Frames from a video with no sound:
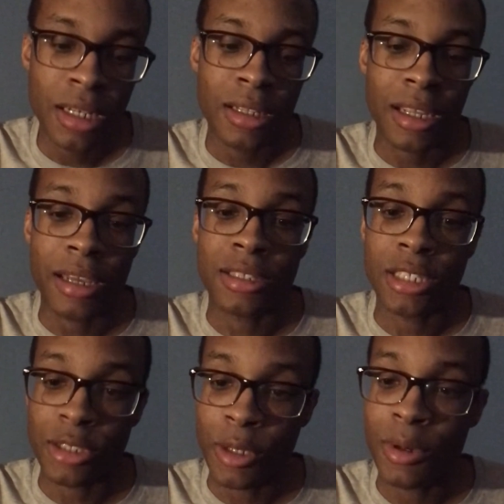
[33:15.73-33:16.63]
Like
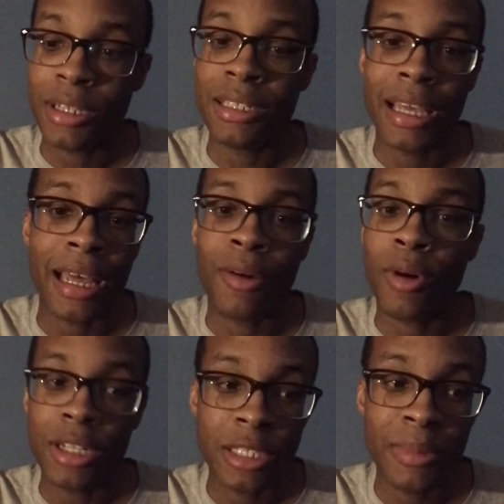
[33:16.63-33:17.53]
someone that I
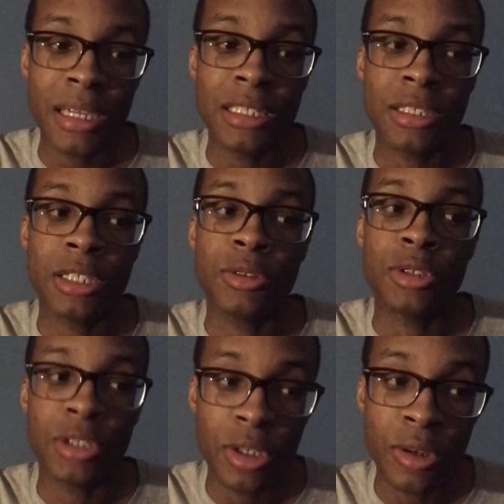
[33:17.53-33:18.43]
wanted to meet. She was
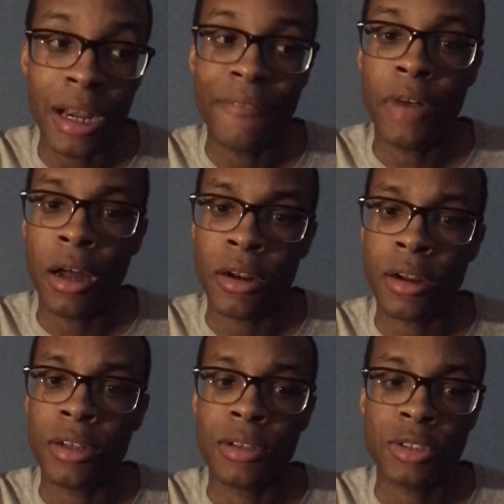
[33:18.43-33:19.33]
new. I followed her
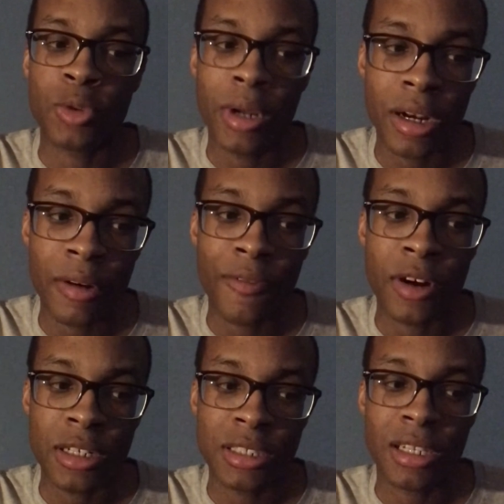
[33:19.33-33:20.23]
on Twitter
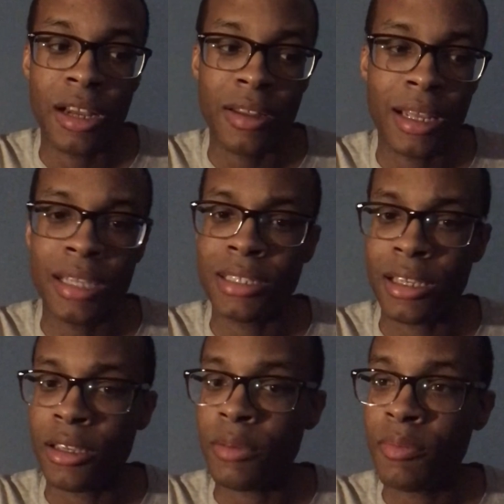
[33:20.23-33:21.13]
first. And I
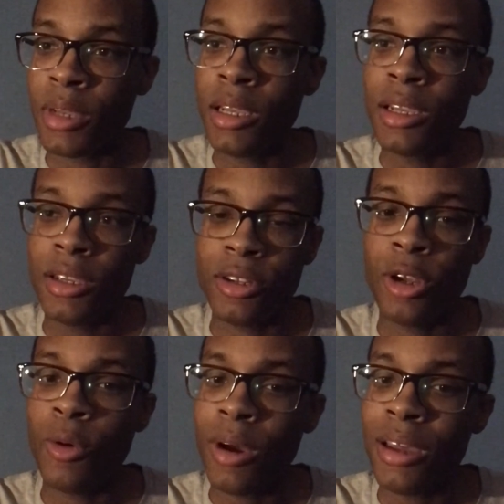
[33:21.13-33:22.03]
said, you know
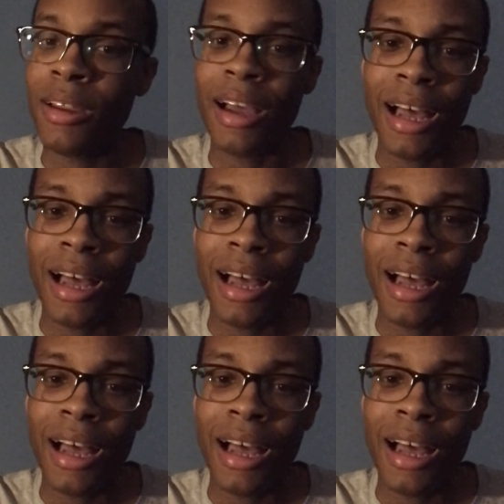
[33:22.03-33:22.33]
what?